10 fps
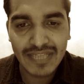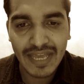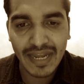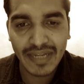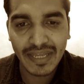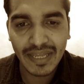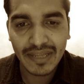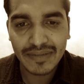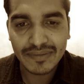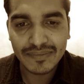hierarchy,
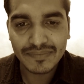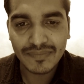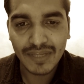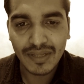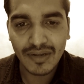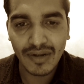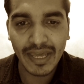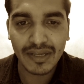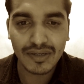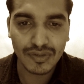
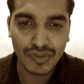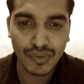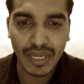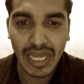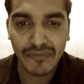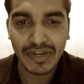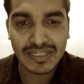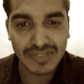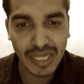like you can have an